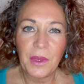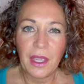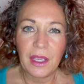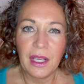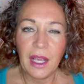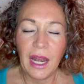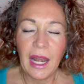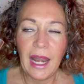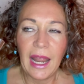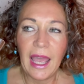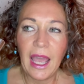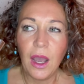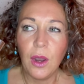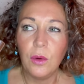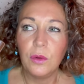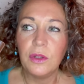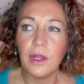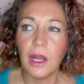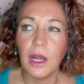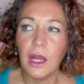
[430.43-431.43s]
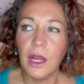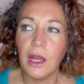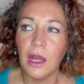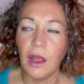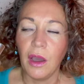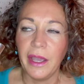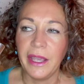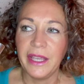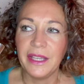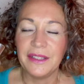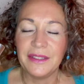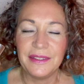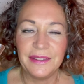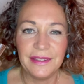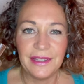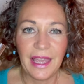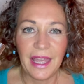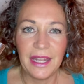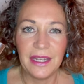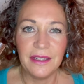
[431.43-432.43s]
cloud-like
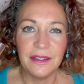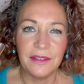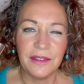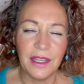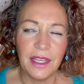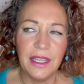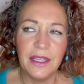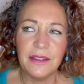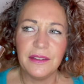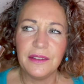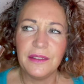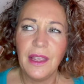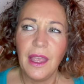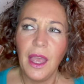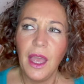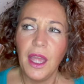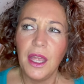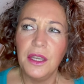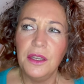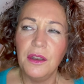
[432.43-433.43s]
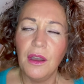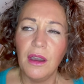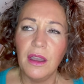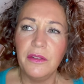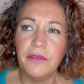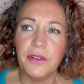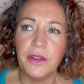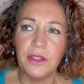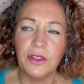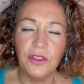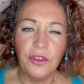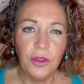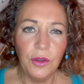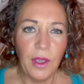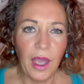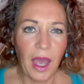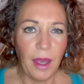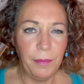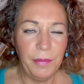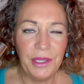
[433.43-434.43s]
scent. It's neither too
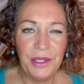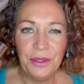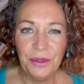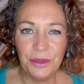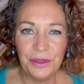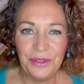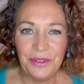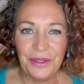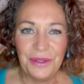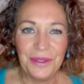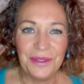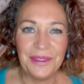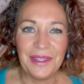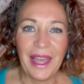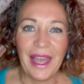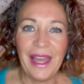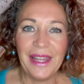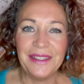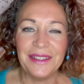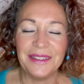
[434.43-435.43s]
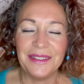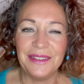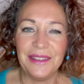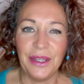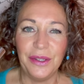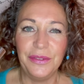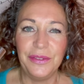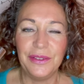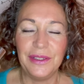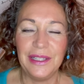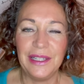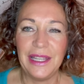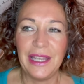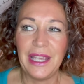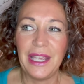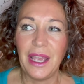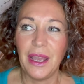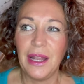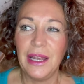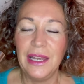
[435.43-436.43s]
happy nor too sad. It's
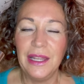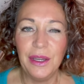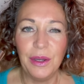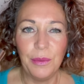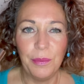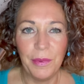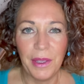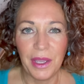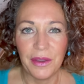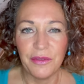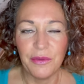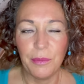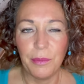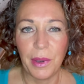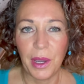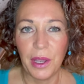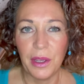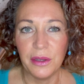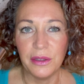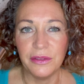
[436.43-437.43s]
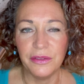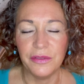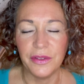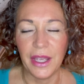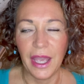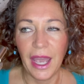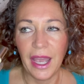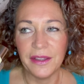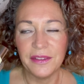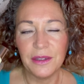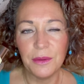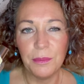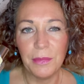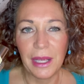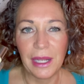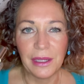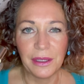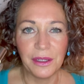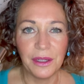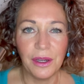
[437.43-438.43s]
definitely a little bit of both. It has a
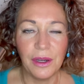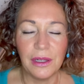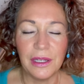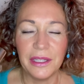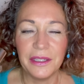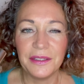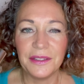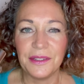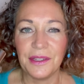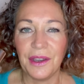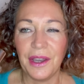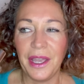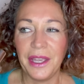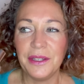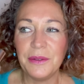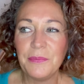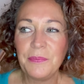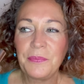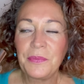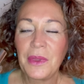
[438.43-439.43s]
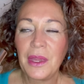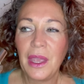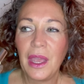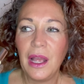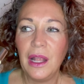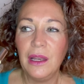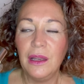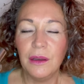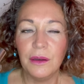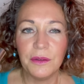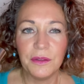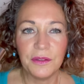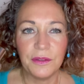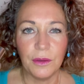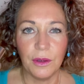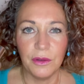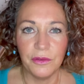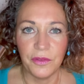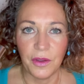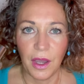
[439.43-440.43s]
melancholic side, lots
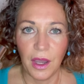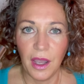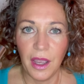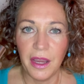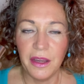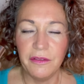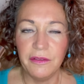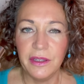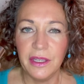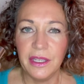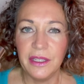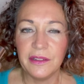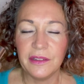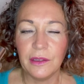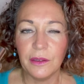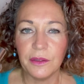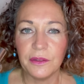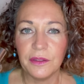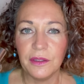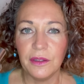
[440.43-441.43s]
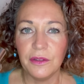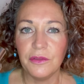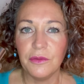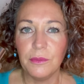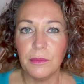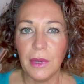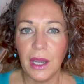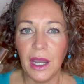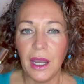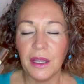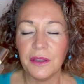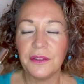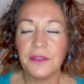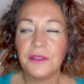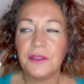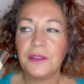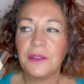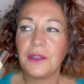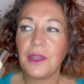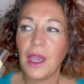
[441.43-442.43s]
of iris, lots of
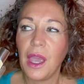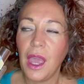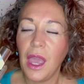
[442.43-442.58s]
musk,